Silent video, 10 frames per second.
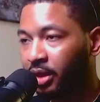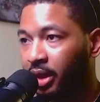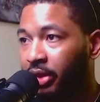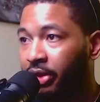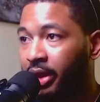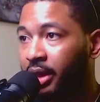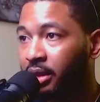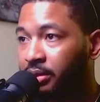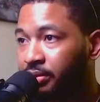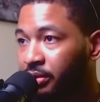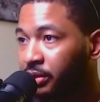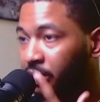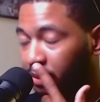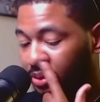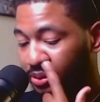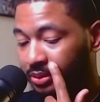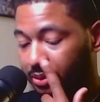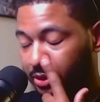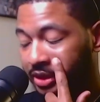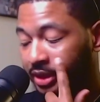And then,
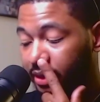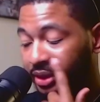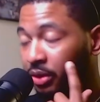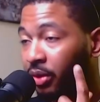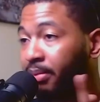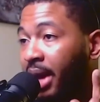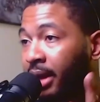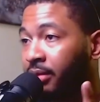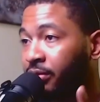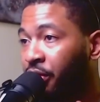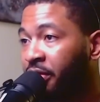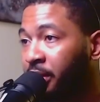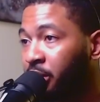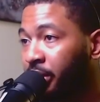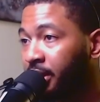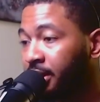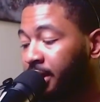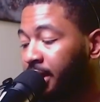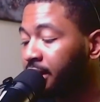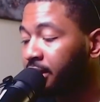since you're going back and forth between the
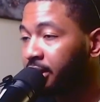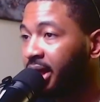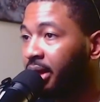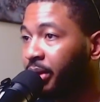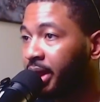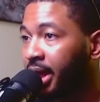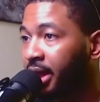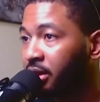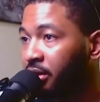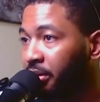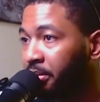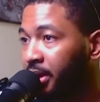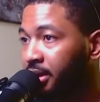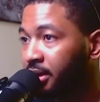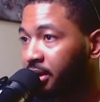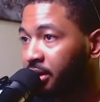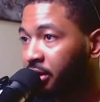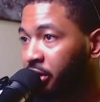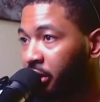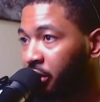D and the C, we can actually replace this
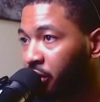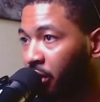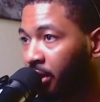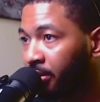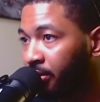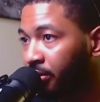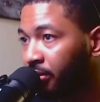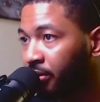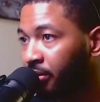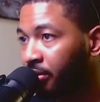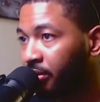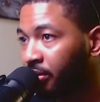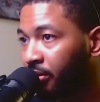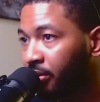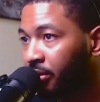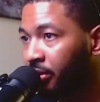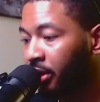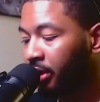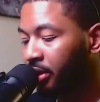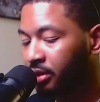D sharp
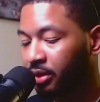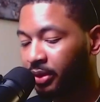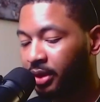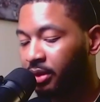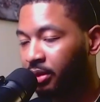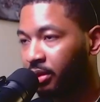here. So we can do.